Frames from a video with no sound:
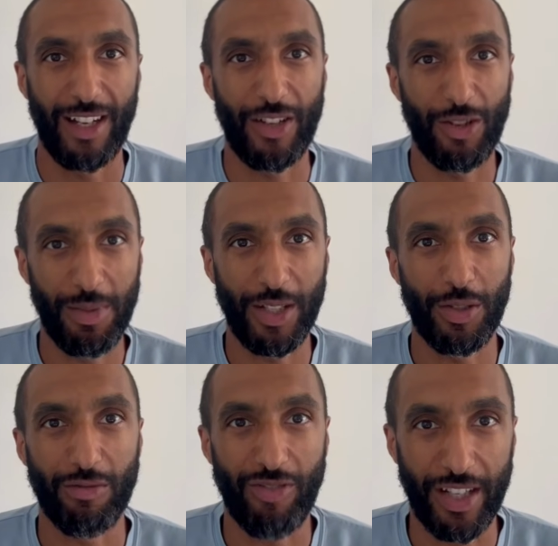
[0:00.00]
I normally
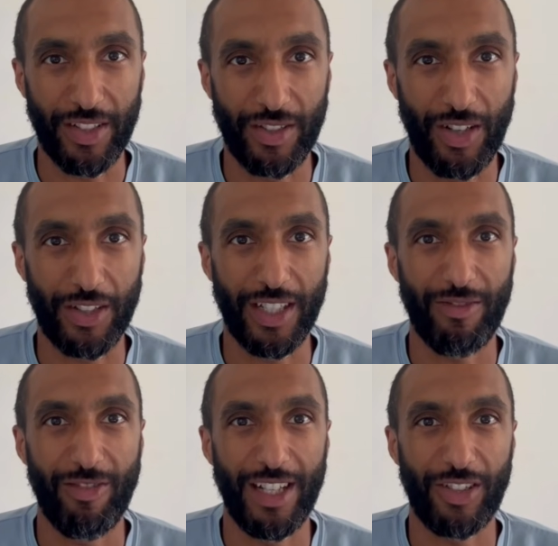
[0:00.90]
use a runner's knot
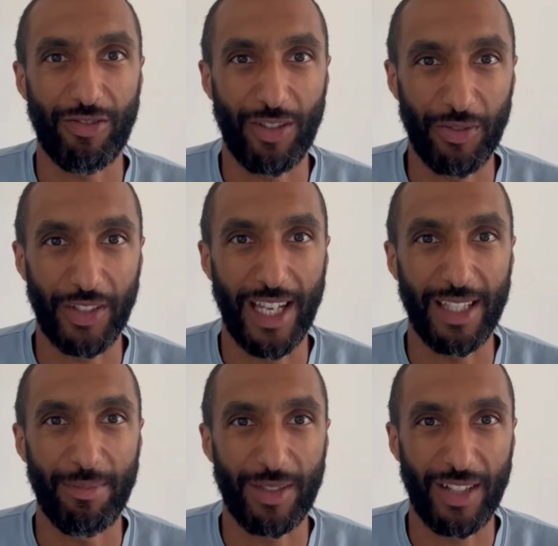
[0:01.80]
and really struggled to get
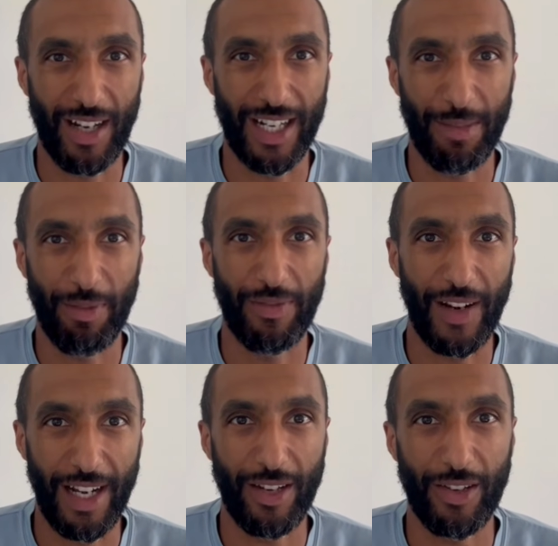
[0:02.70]
them tied up and
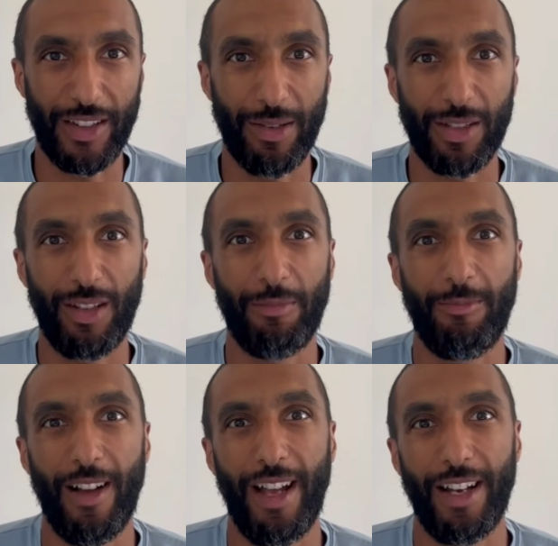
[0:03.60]
feeling good. I
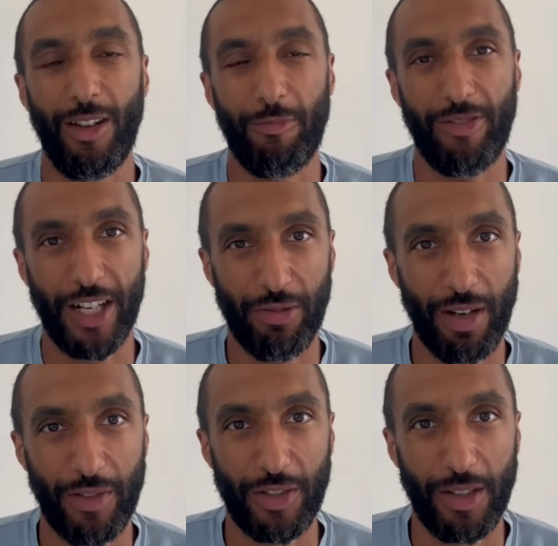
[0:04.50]
had a lot of pressure
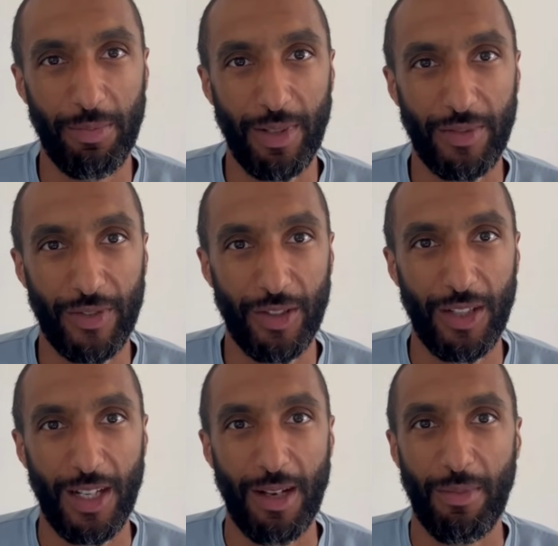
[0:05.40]
over the top of my foot.
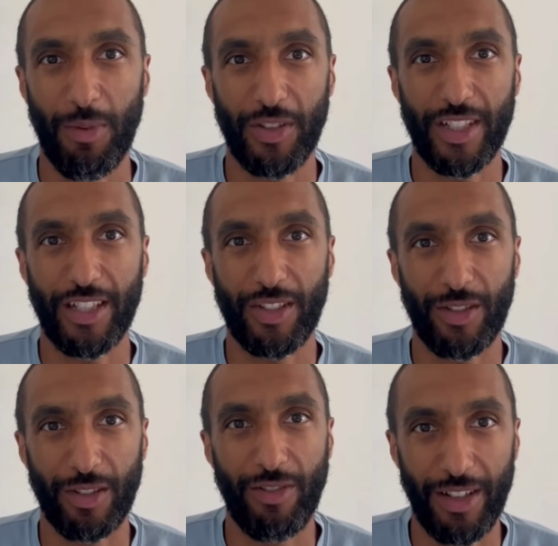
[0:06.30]
Once I just
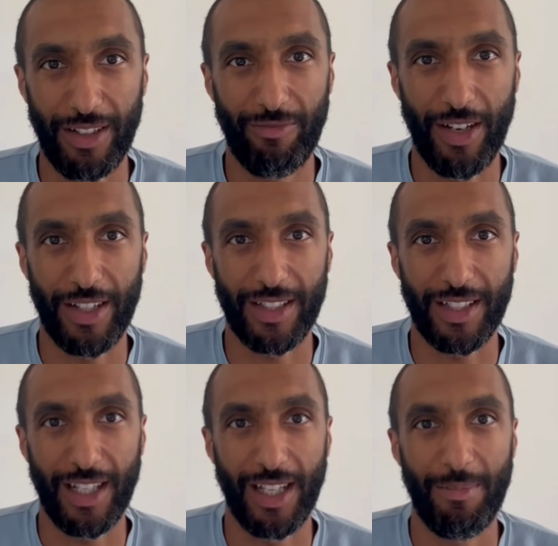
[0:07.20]
took the runner's
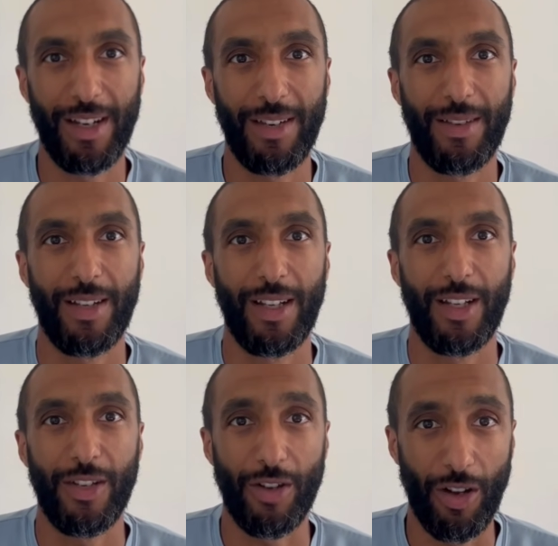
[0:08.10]

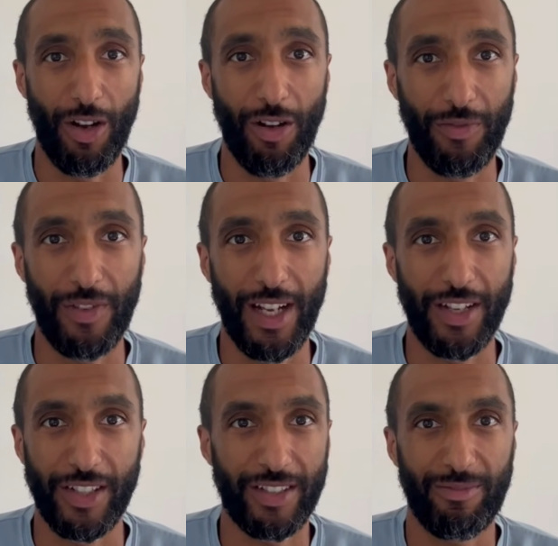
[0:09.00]
knot off and
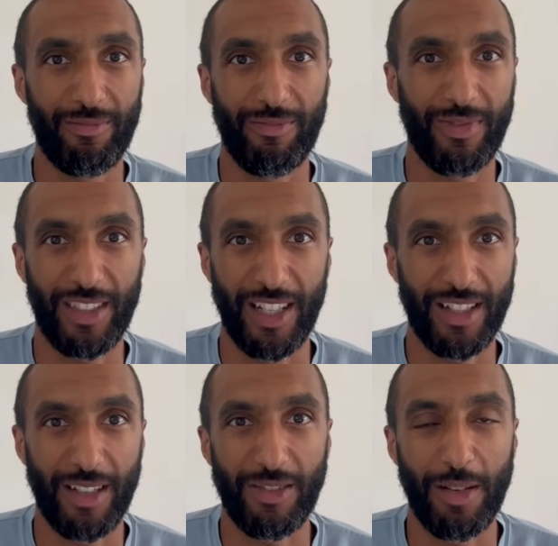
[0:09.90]
just did
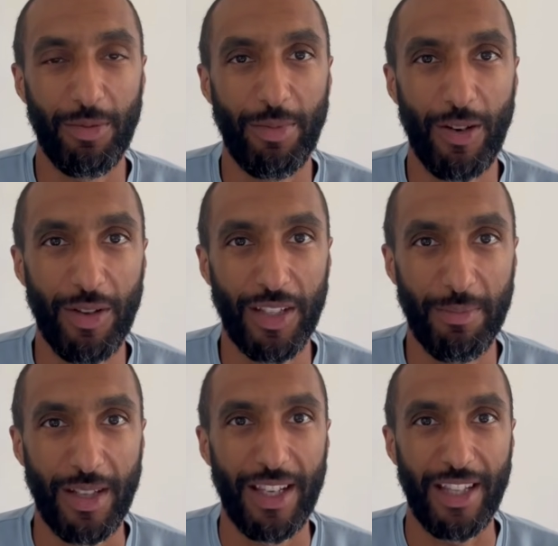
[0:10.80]
a double bow on
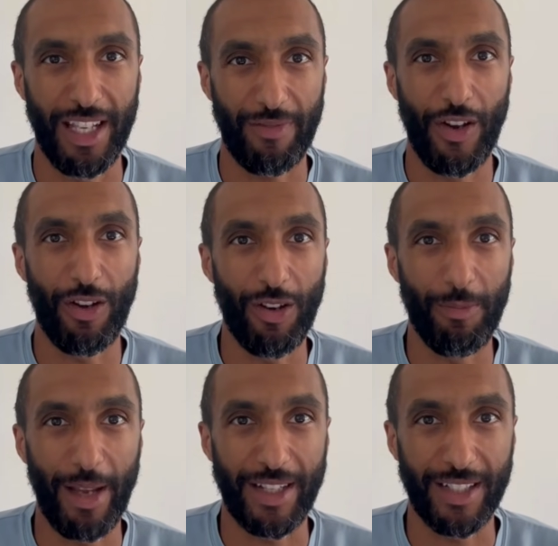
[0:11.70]
them, and they felt a lot
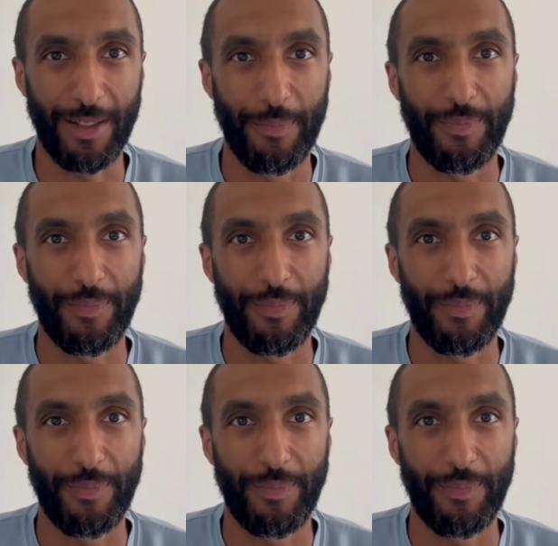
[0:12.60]
better.